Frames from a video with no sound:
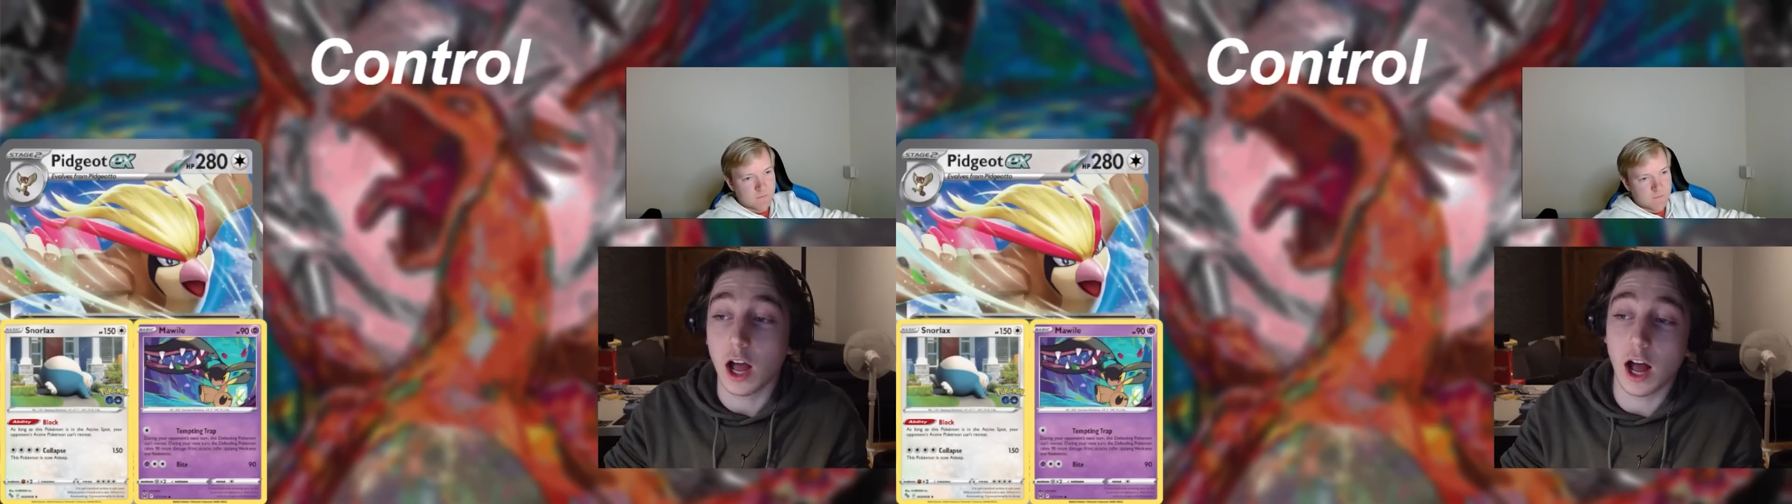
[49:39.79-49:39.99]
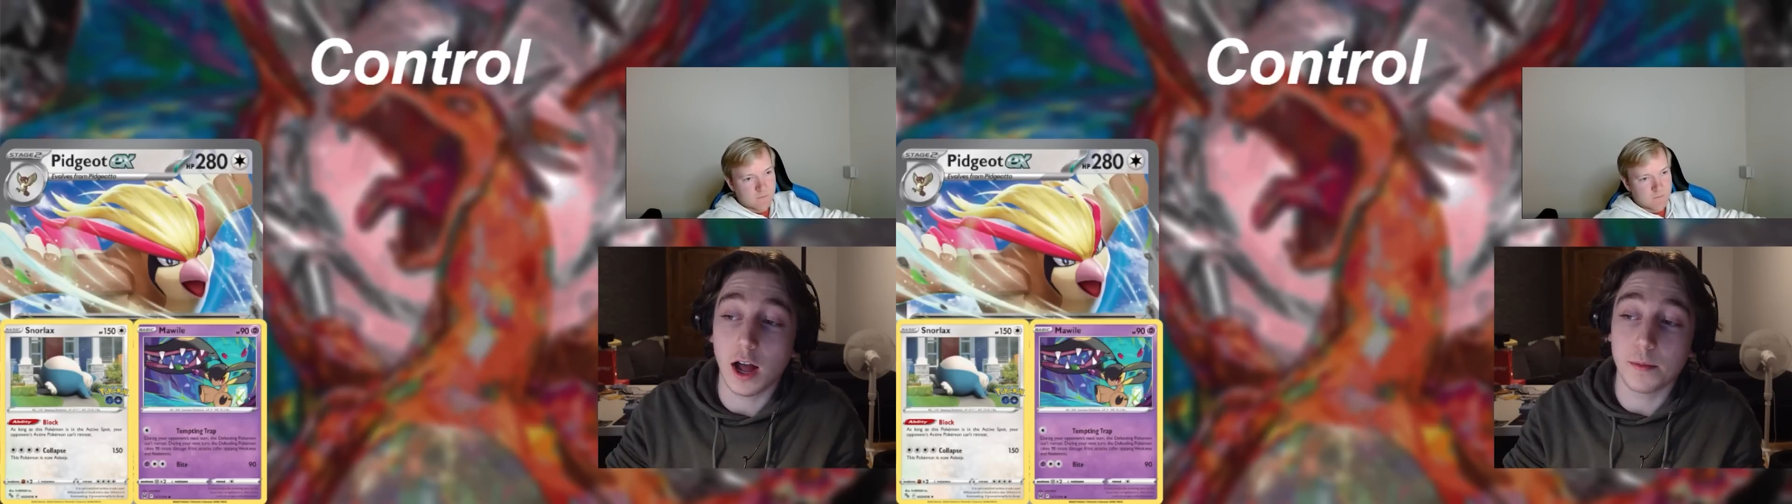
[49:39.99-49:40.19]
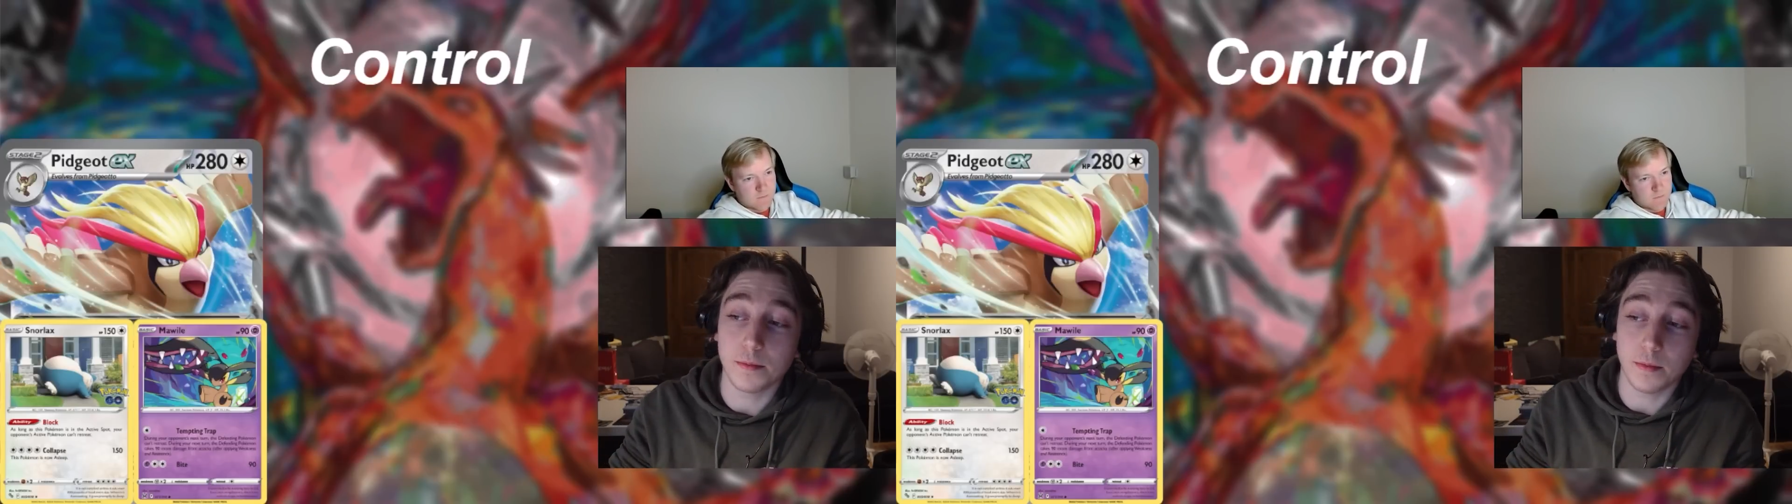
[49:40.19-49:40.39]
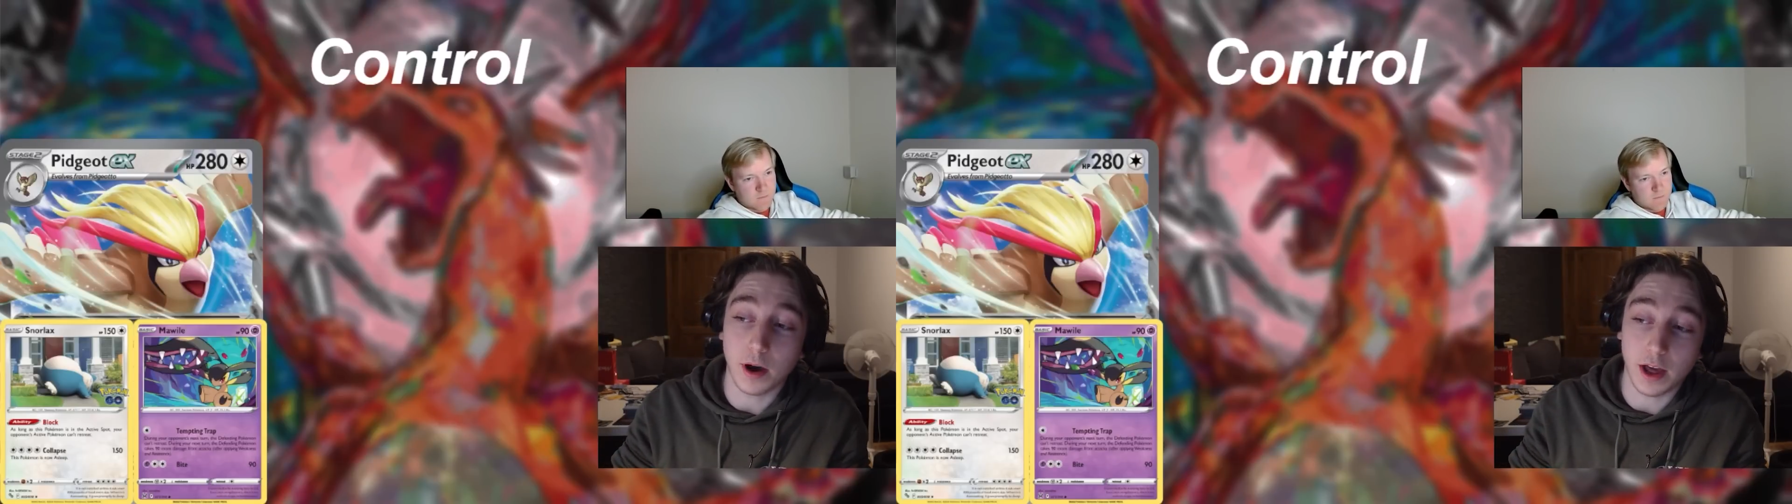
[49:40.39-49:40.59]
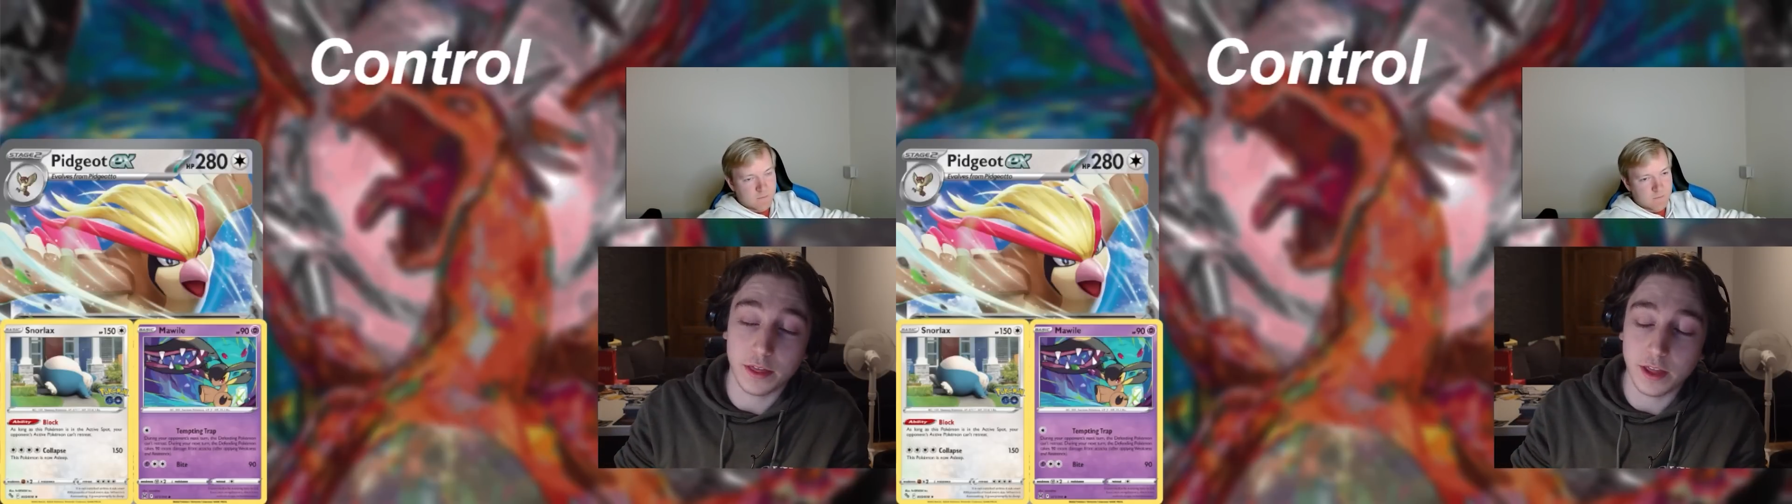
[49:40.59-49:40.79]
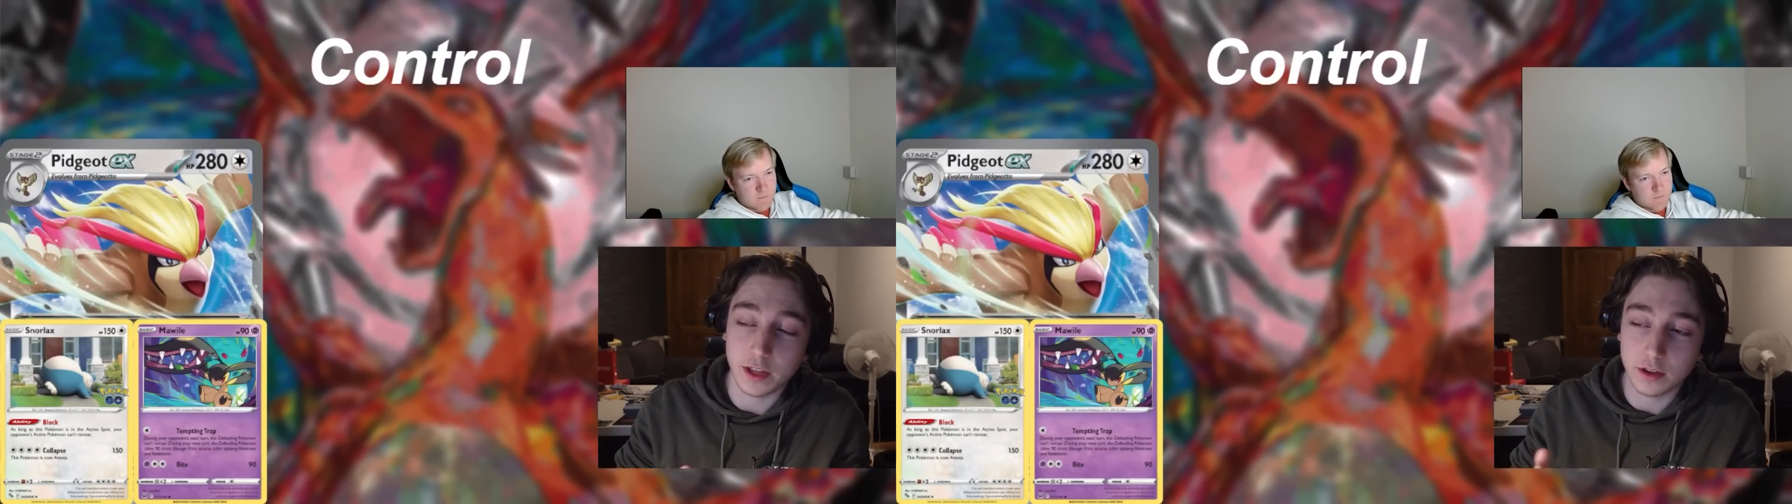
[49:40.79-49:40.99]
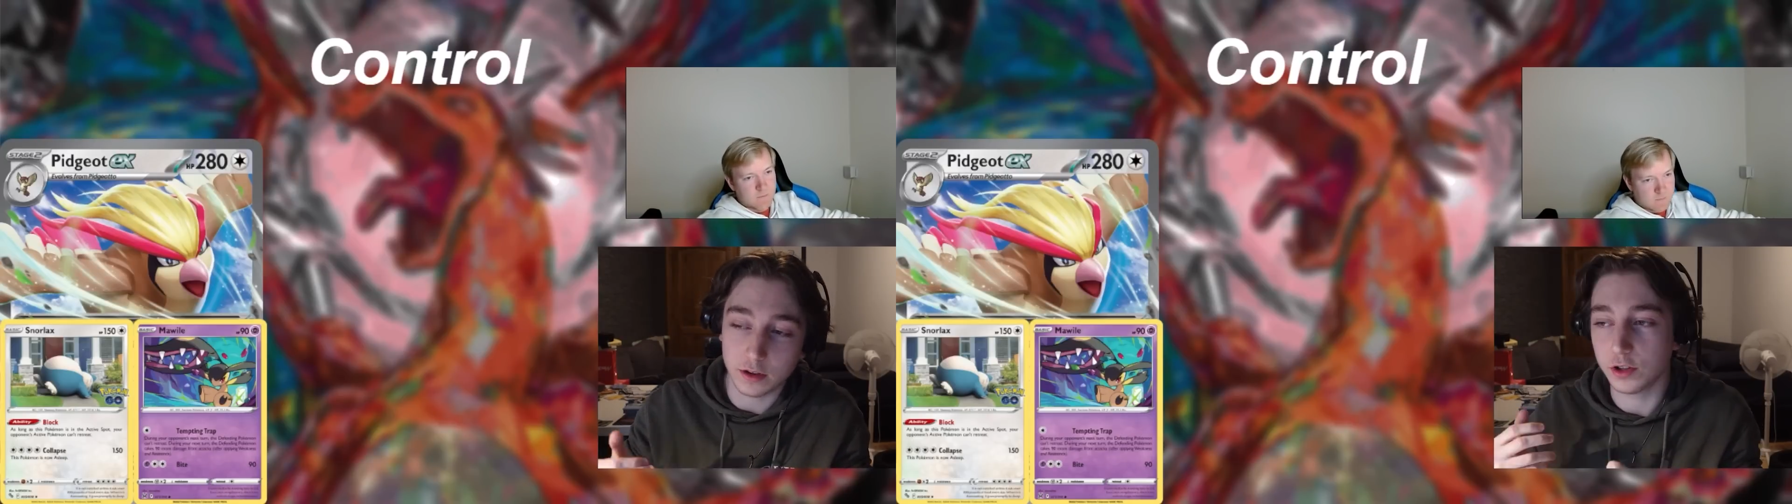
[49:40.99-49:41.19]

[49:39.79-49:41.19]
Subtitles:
I think,